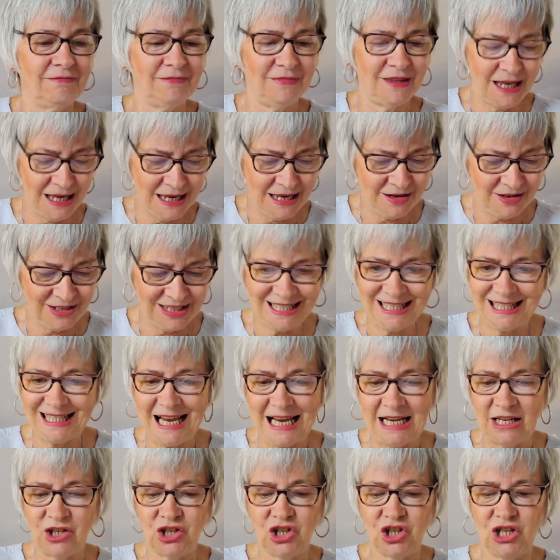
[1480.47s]
they're
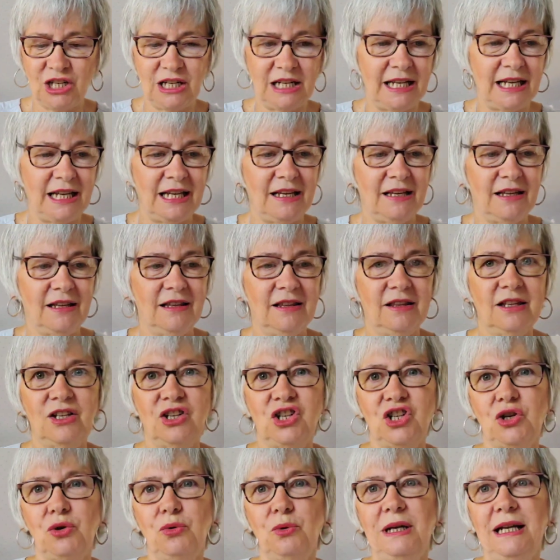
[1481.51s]
essentially the
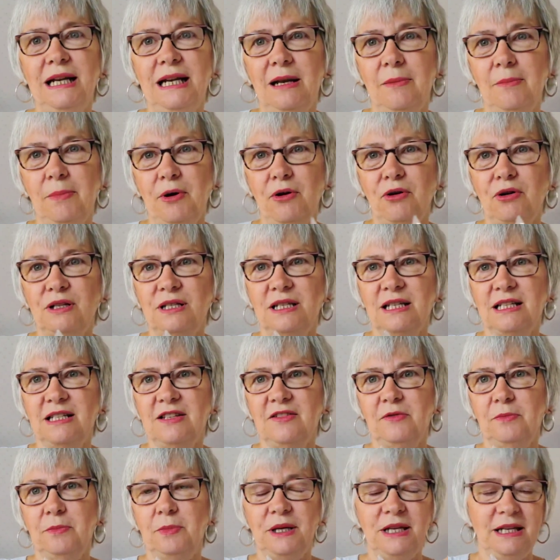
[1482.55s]
2 little
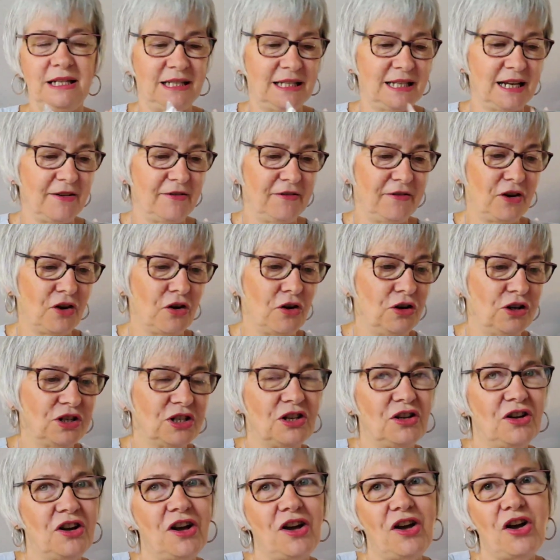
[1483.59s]
boxes of beads I've
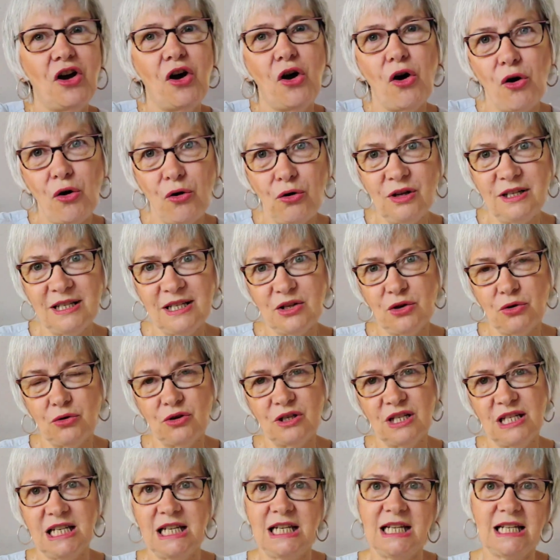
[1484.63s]
got, all
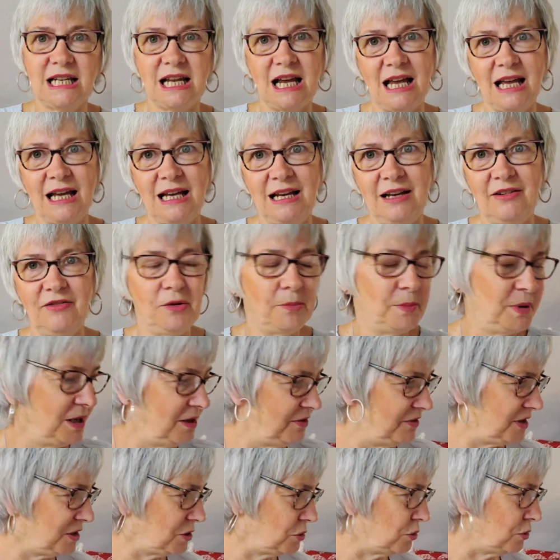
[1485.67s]
sorted. I love a bit
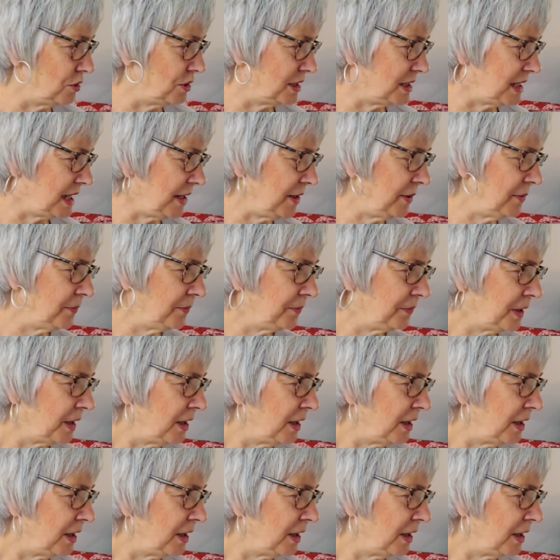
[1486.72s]
of sorting.